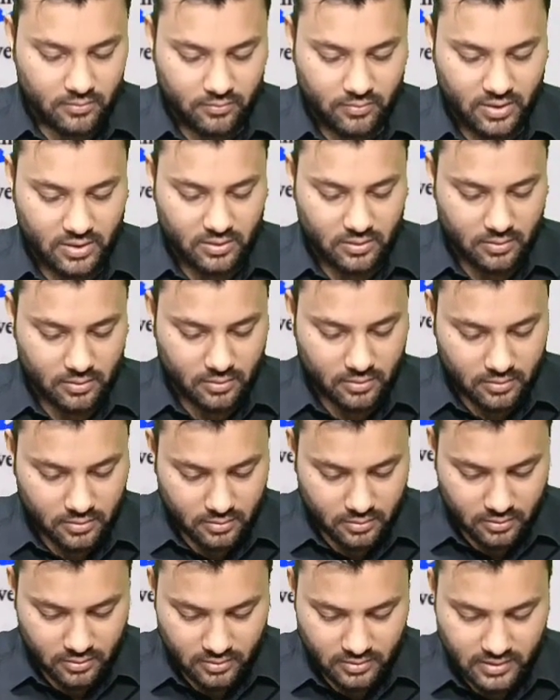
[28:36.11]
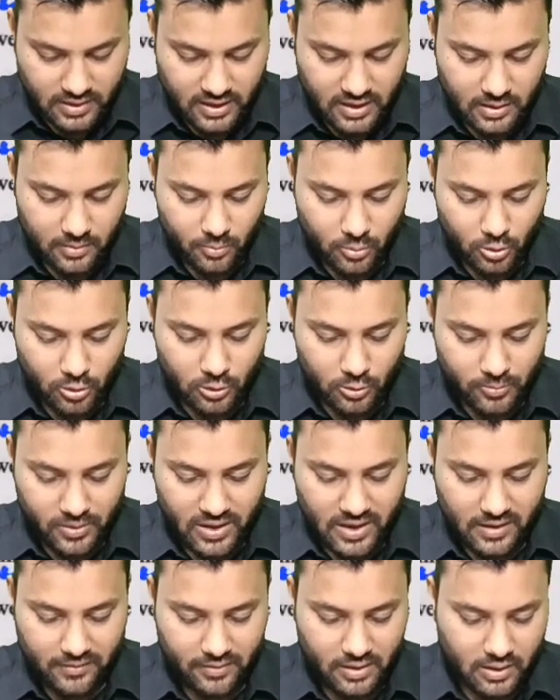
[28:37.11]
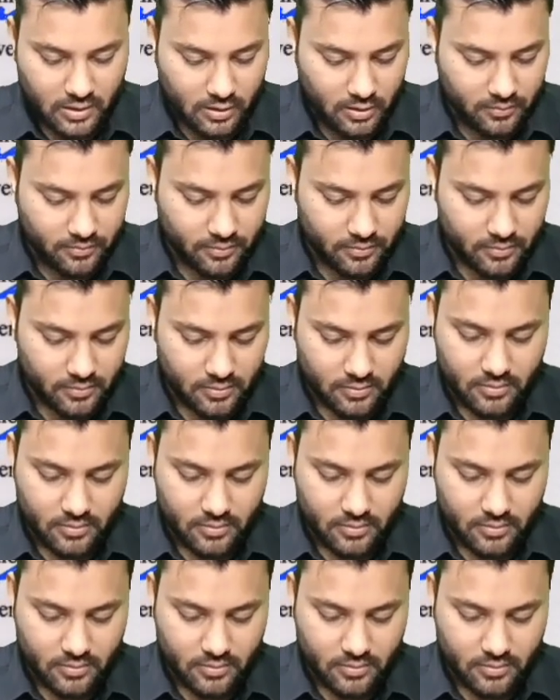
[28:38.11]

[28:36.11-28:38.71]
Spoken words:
with the hemoglobin level of.